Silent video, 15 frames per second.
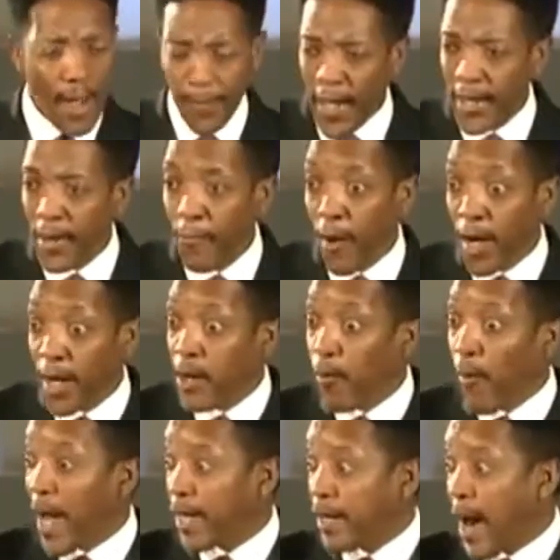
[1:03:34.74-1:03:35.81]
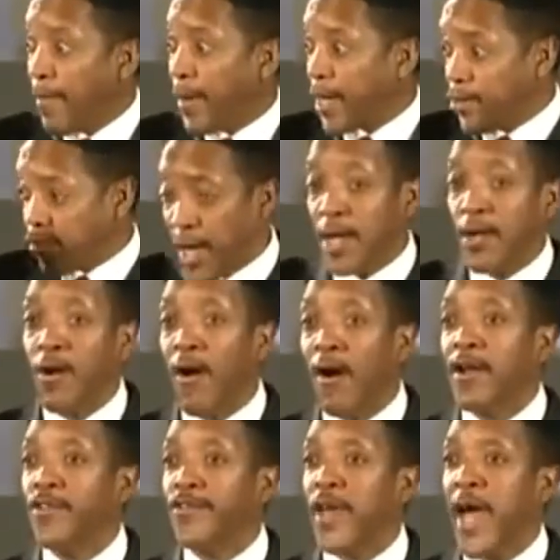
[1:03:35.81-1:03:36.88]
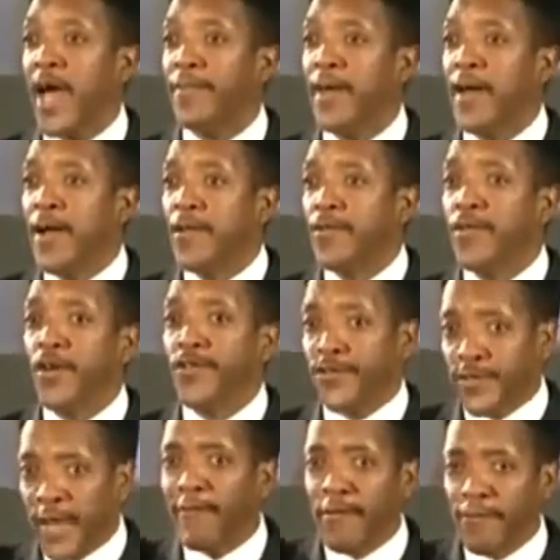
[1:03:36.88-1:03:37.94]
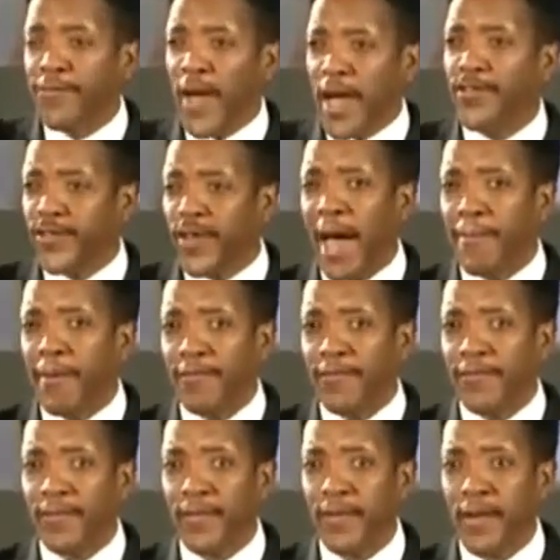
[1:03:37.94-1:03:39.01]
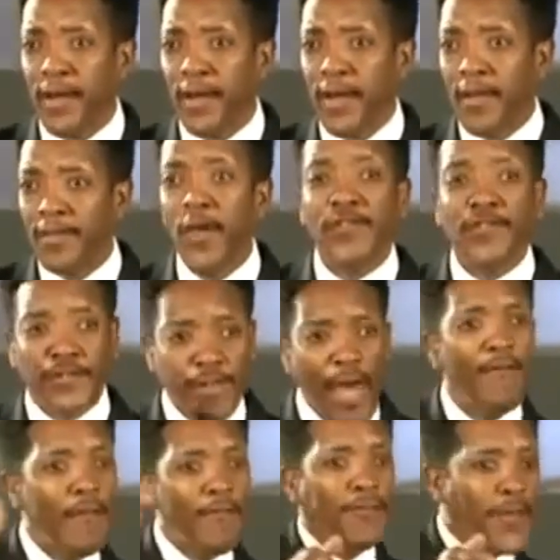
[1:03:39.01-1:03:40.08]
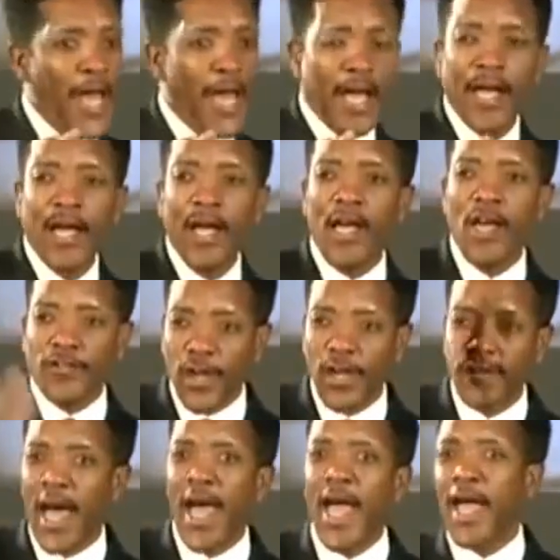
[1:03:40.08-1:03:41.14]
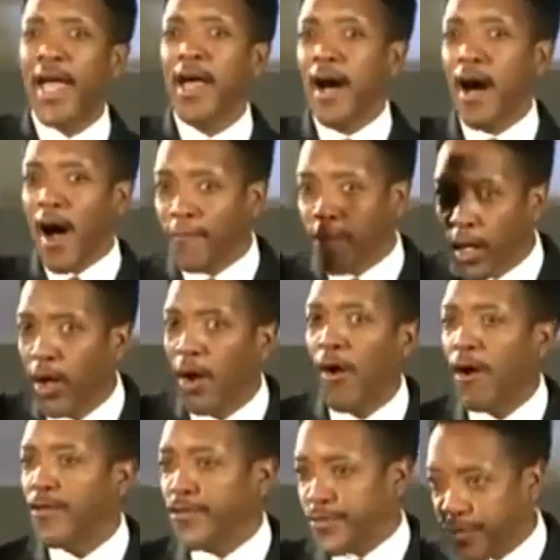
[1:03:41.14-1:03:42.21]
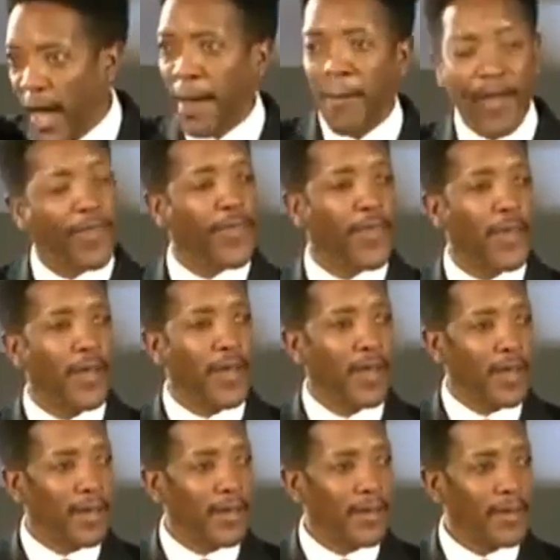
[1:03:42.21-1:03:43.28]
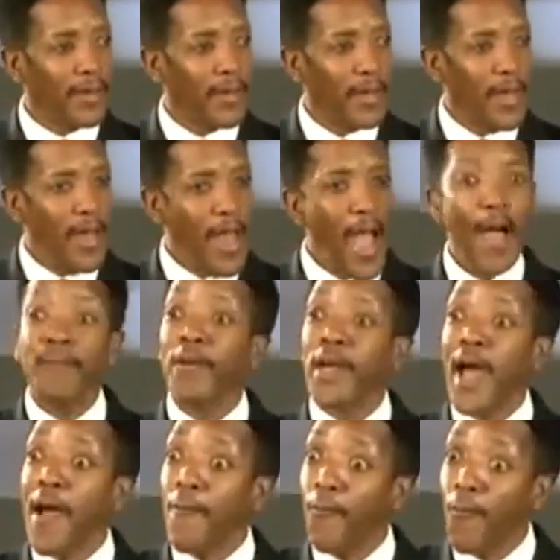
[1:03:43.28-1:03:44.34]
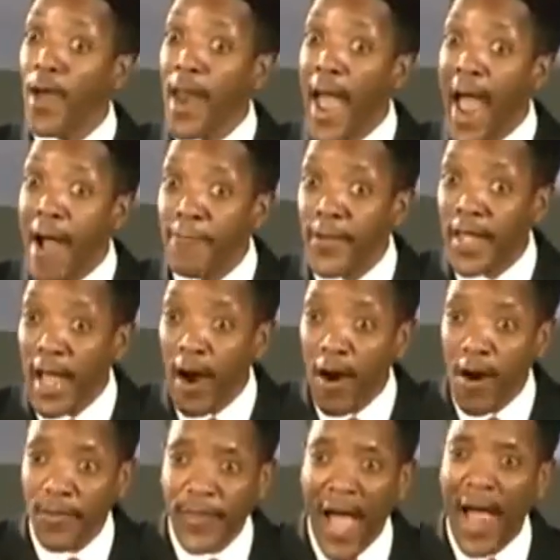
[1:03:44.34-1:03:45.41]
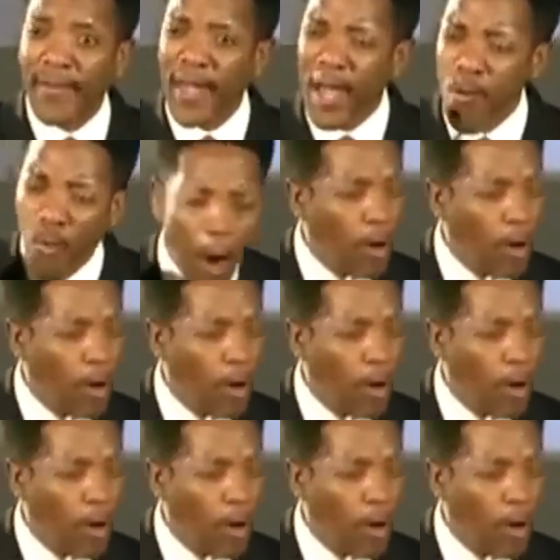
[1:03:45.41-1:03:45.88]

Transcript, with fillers: And then the one in the white garment continued on and said, The seventh day Sabbath. The seventh day is the day of the Lord's Sabbath. And when, that, when after he heard that, he